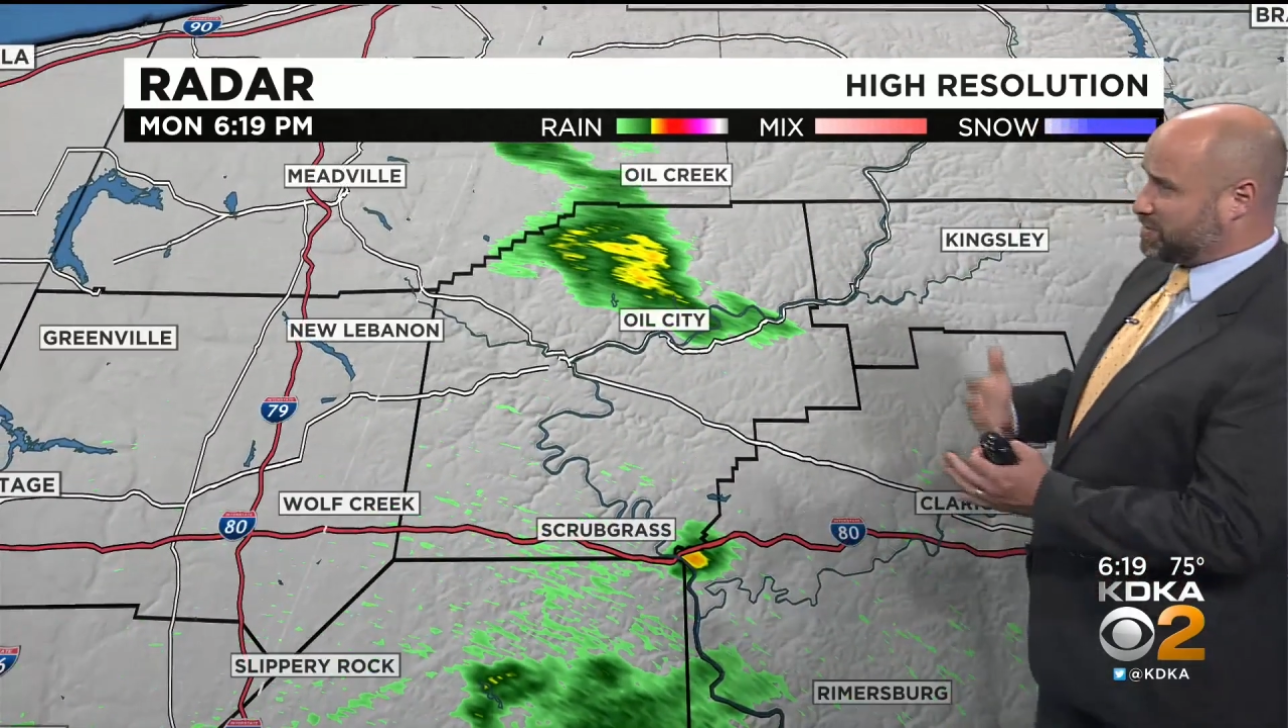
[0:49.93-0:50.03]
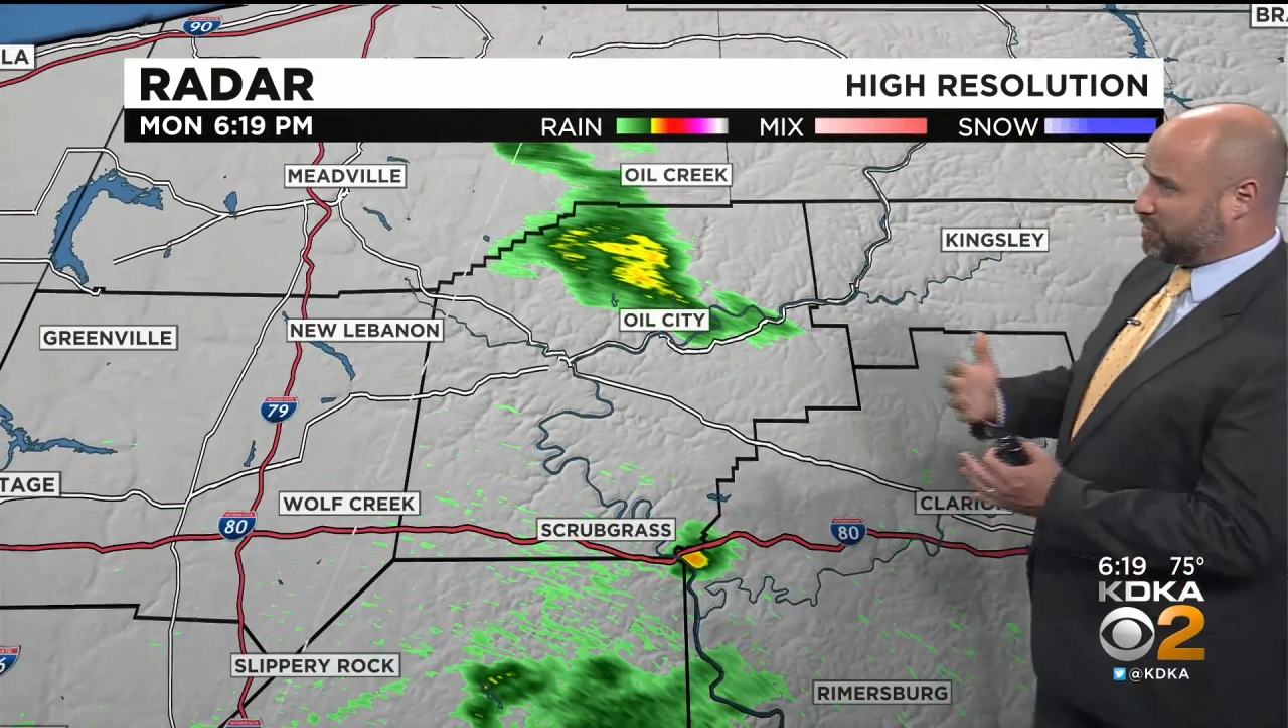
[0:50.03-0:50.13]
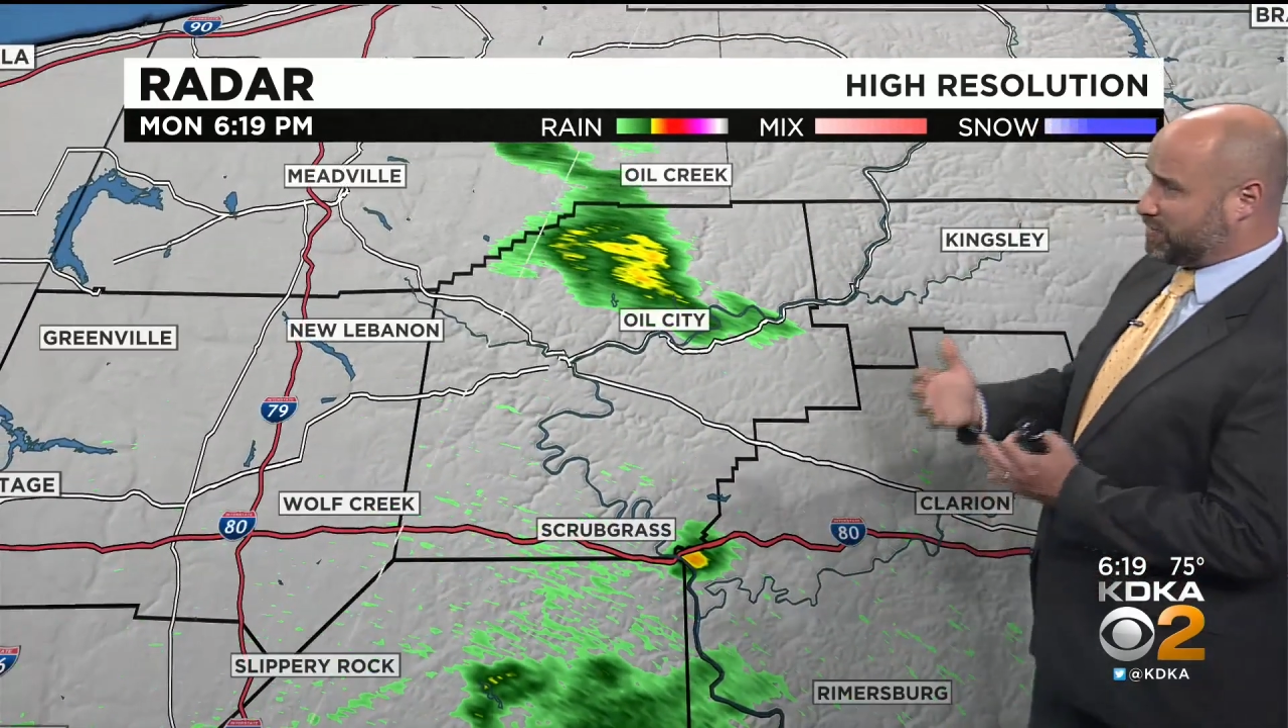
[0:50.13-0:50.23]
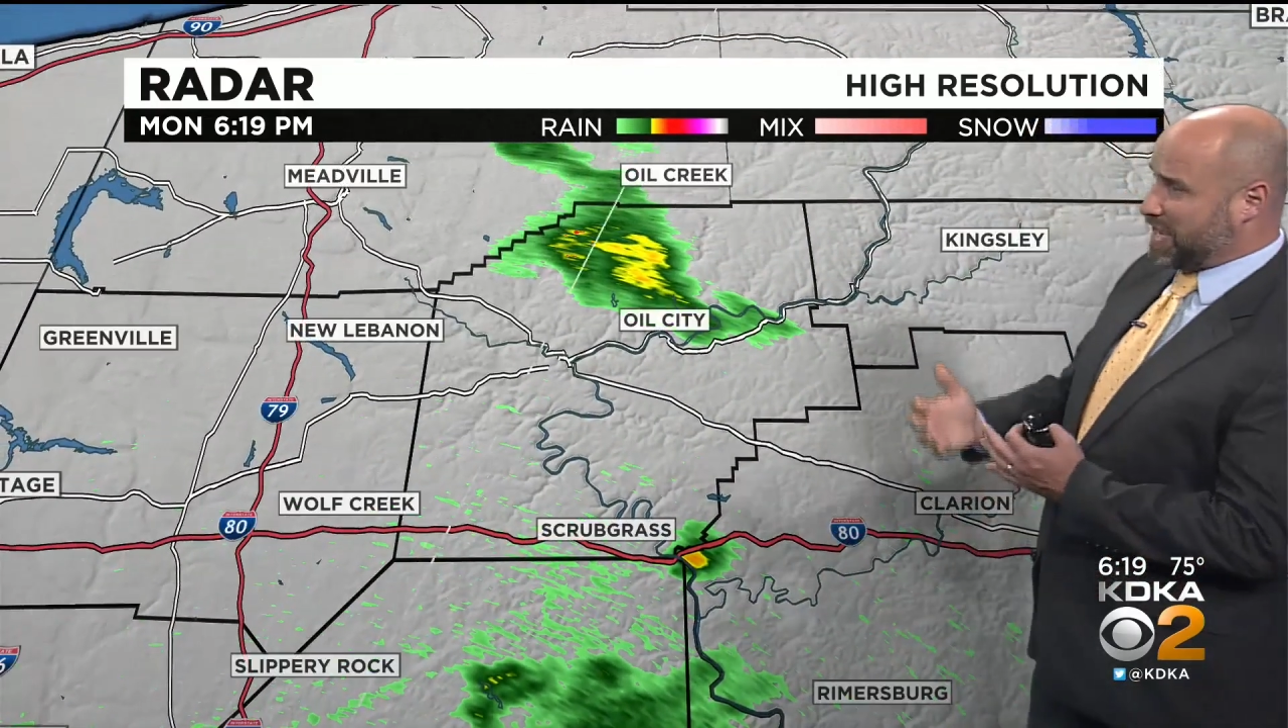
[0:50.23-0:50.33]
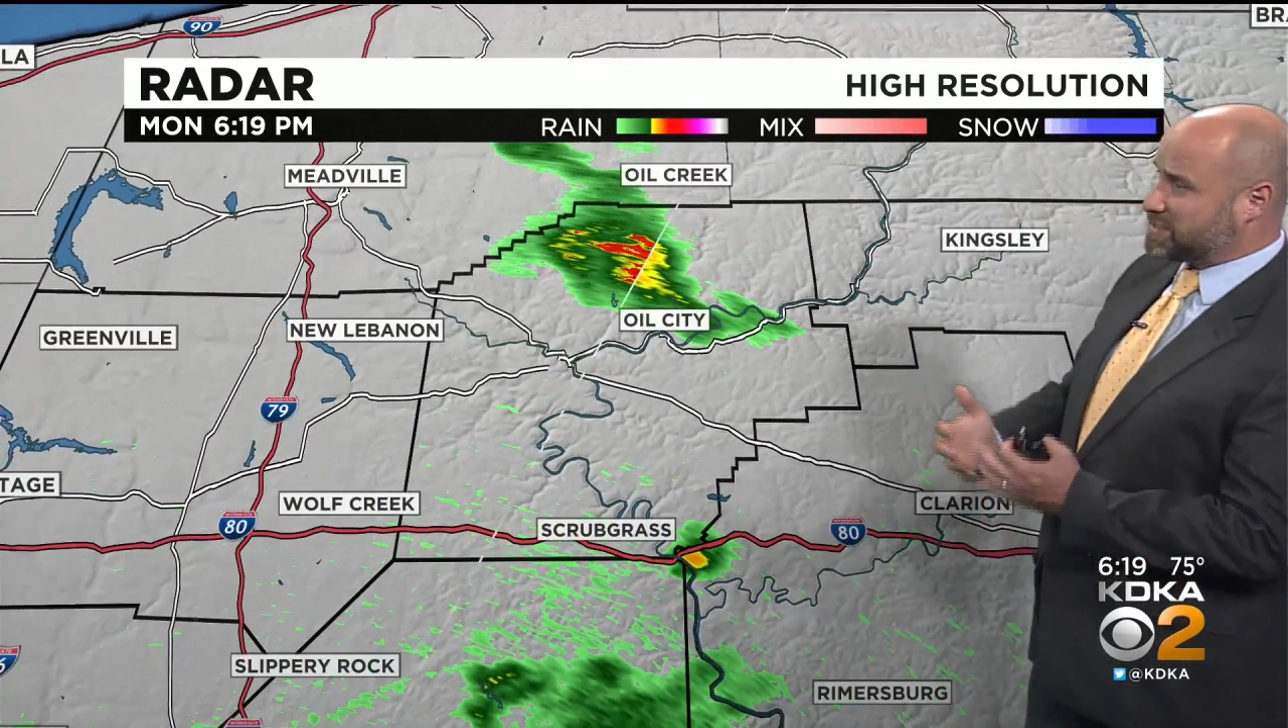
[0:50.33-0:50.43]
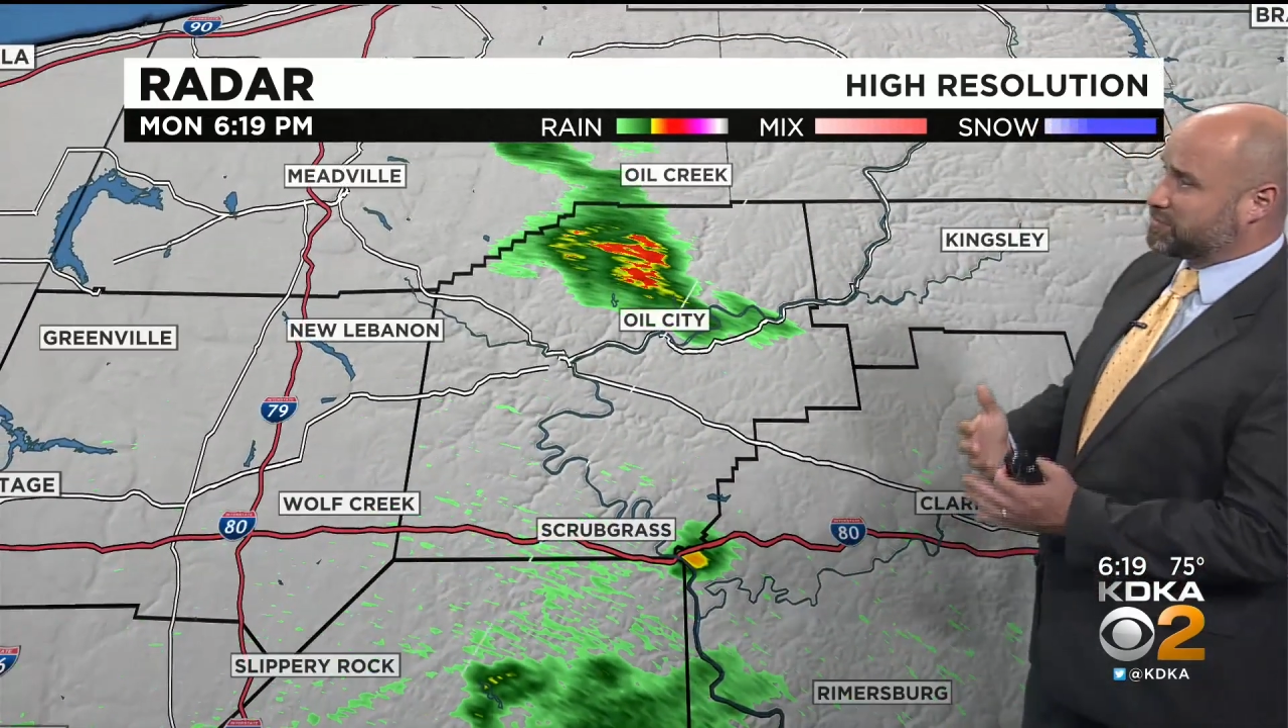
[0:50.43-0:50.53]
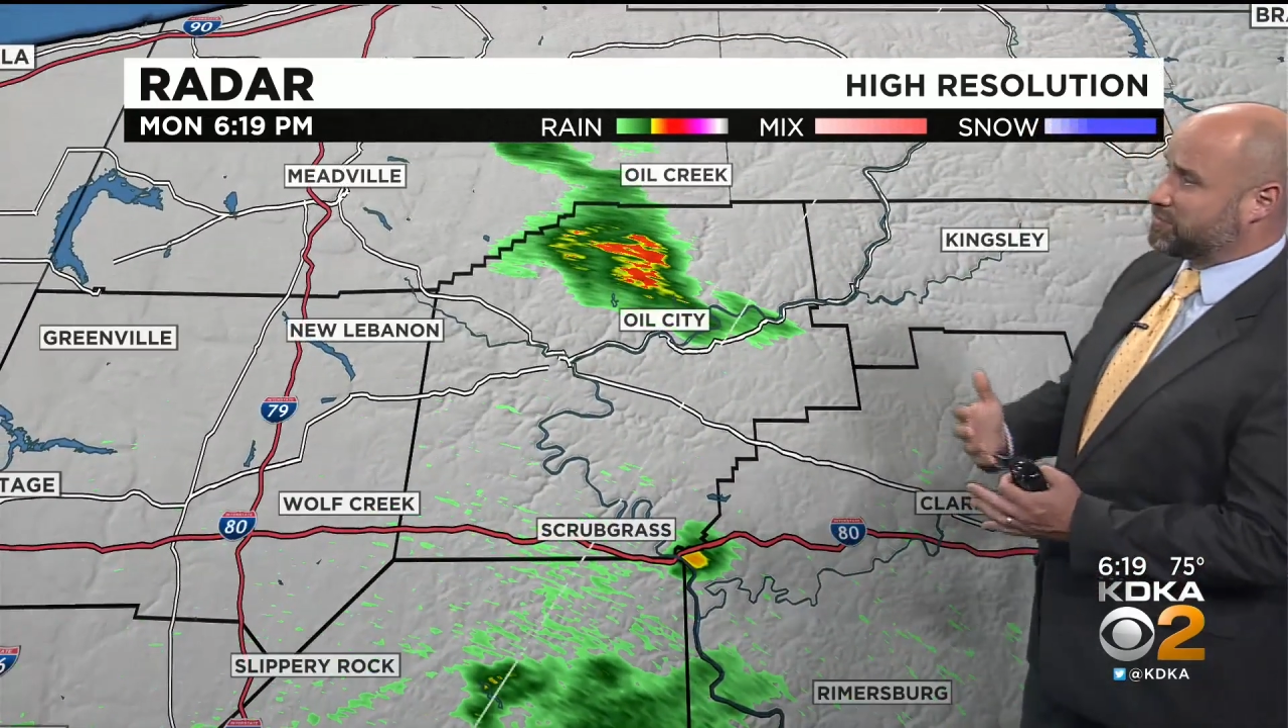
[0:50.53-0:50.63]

so that's